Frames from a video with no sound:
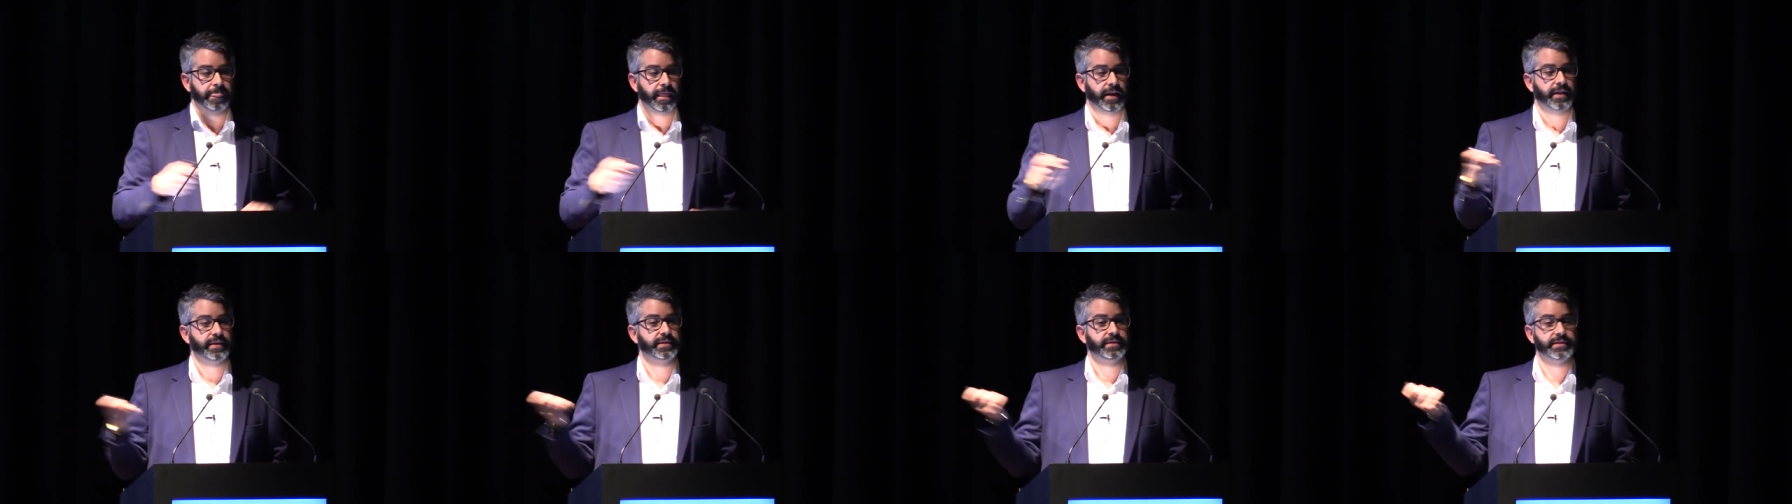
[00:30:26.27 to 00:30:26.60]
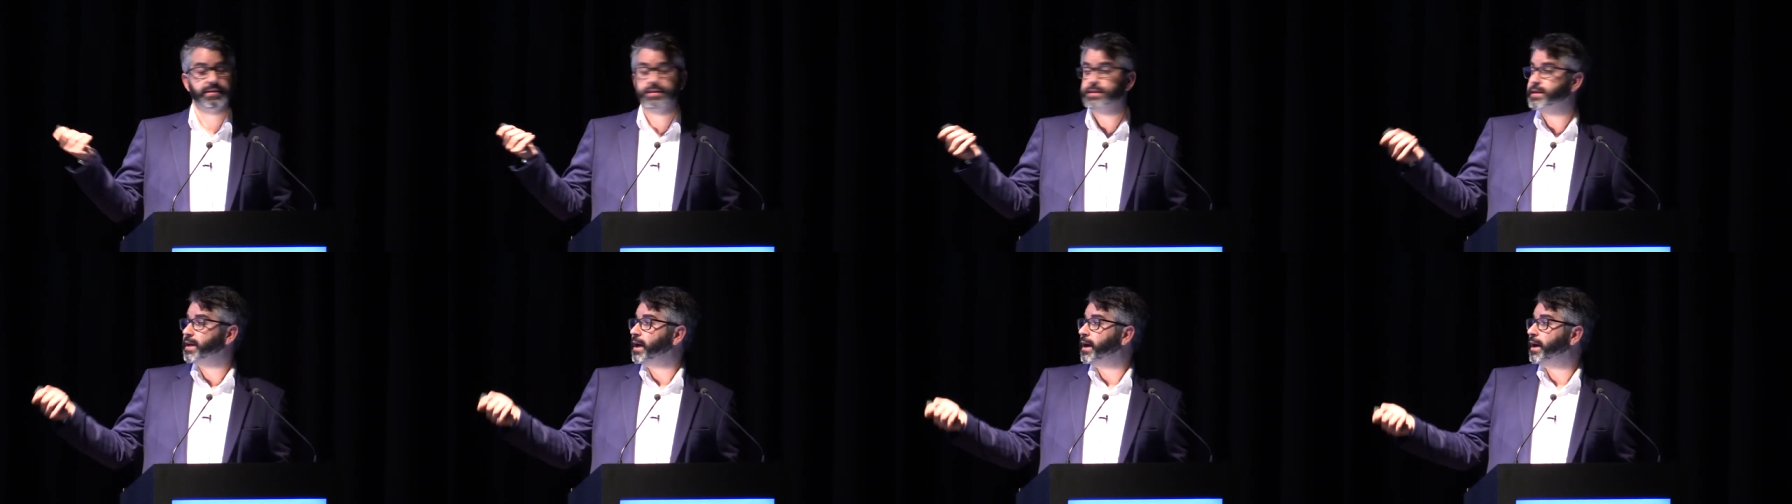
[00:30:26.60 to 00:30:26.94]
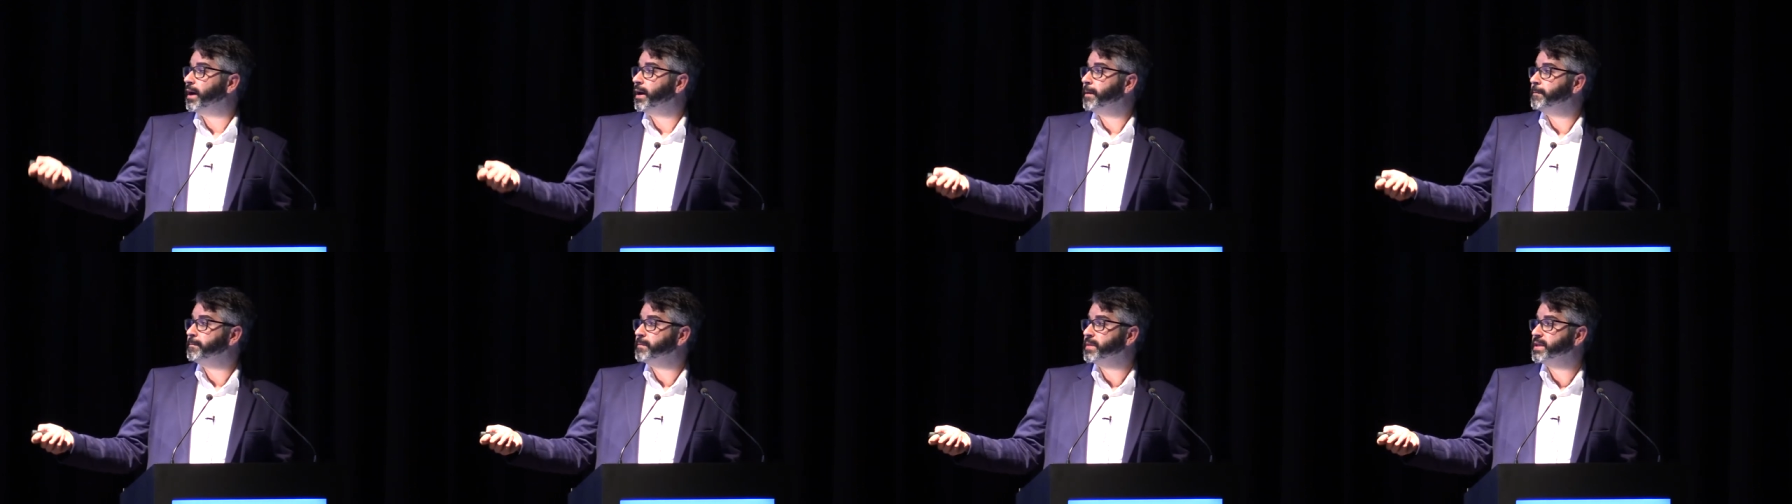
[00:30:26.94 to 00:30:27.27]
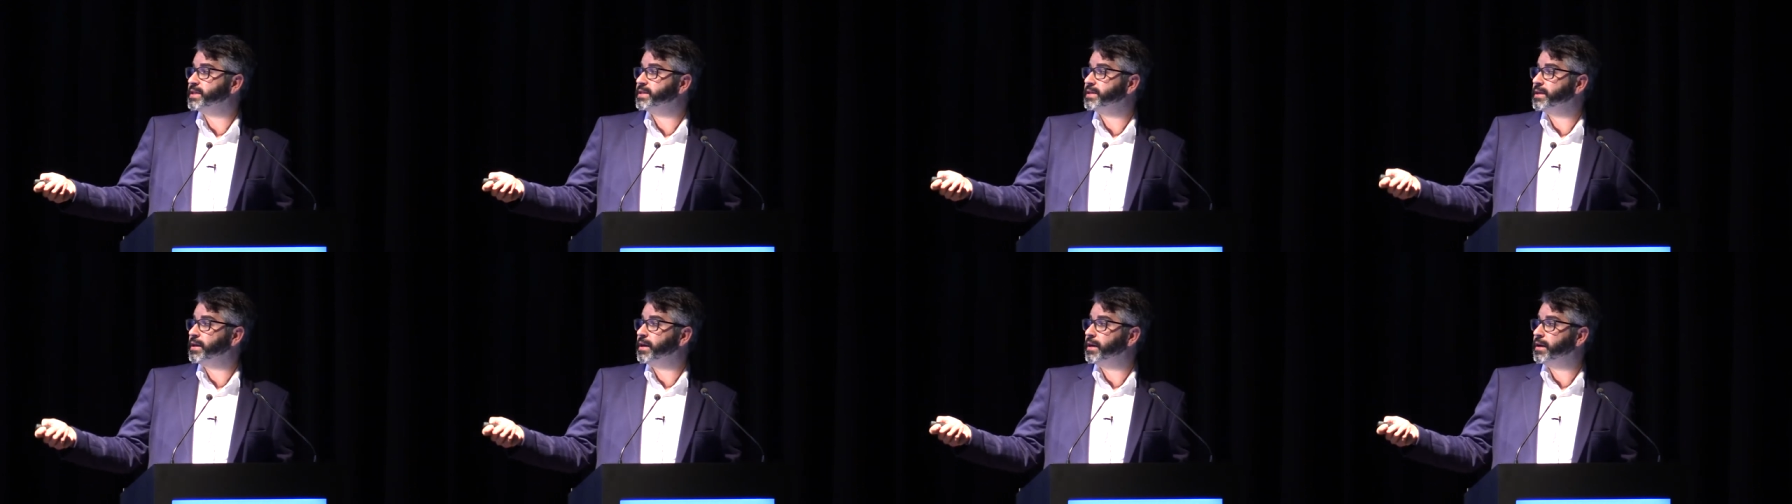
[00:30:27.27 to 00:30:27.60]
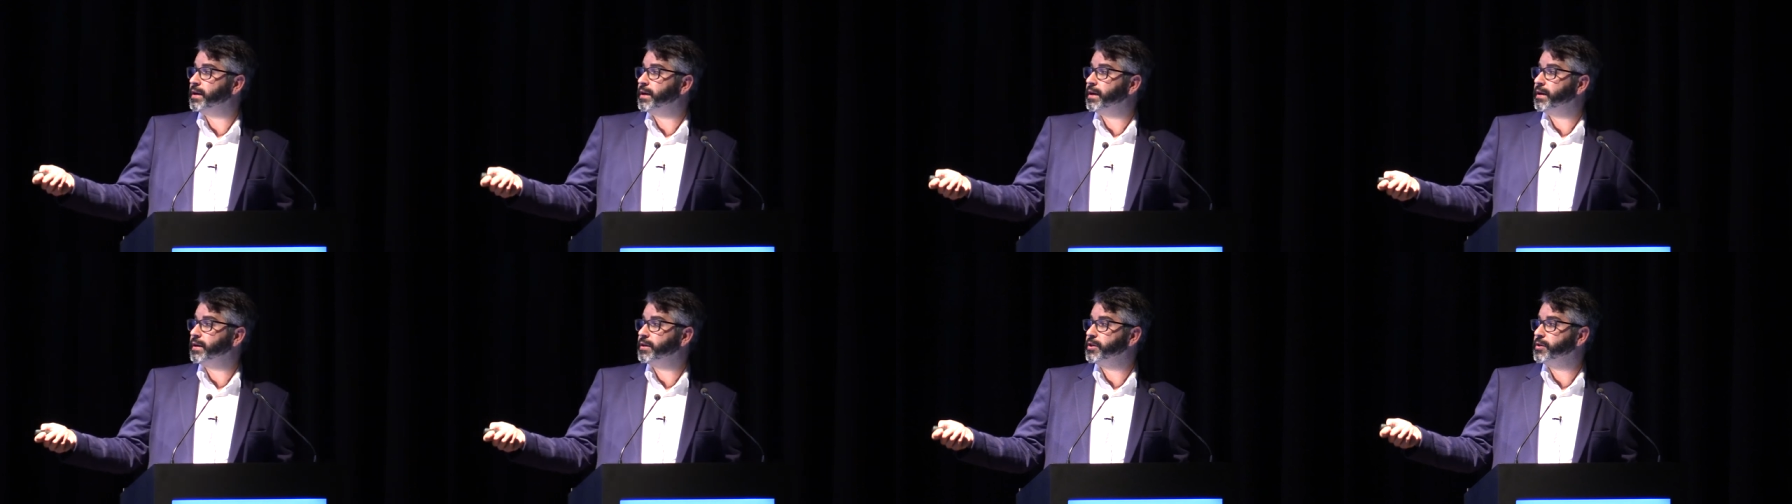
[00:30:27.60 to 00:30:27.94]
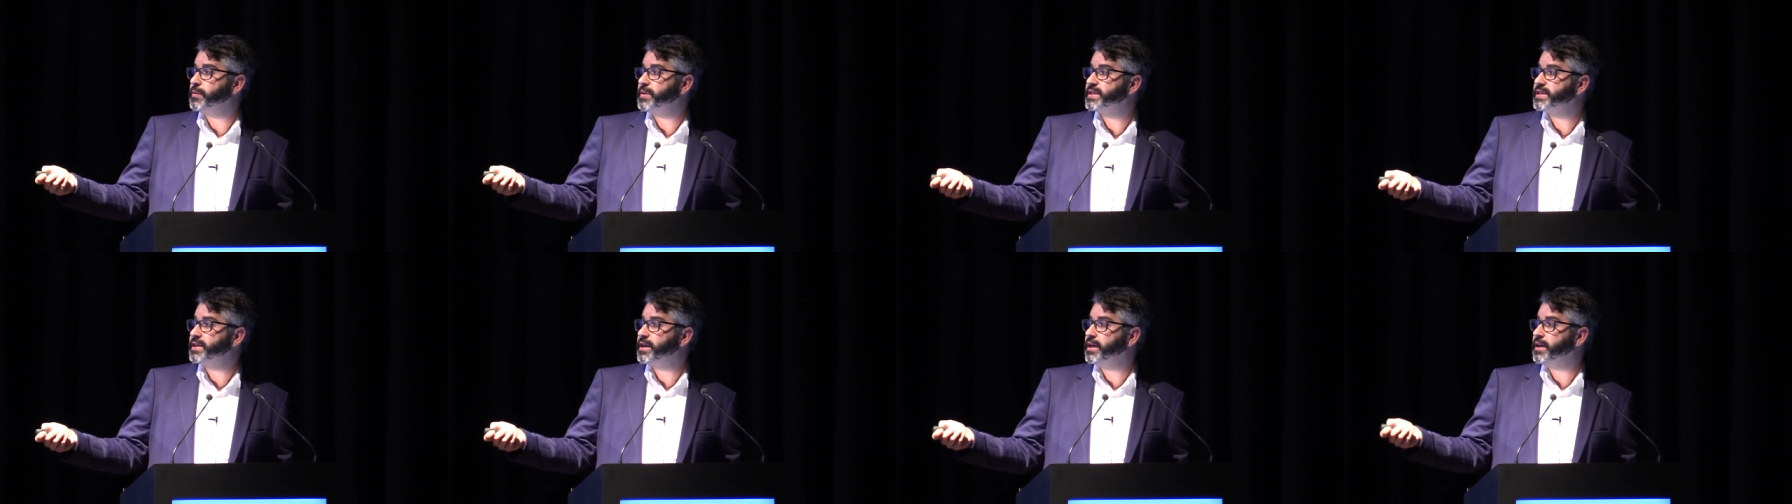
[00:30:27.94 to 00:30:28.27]
It's a
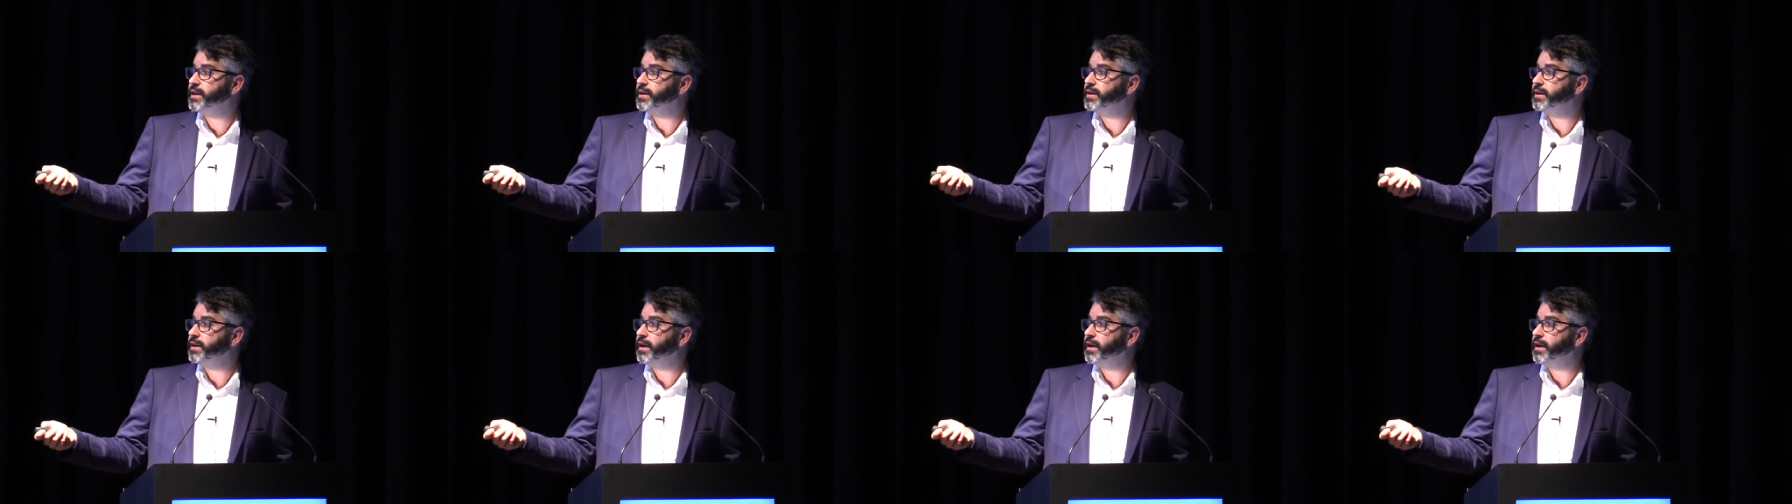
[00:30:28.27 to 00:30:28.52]
USA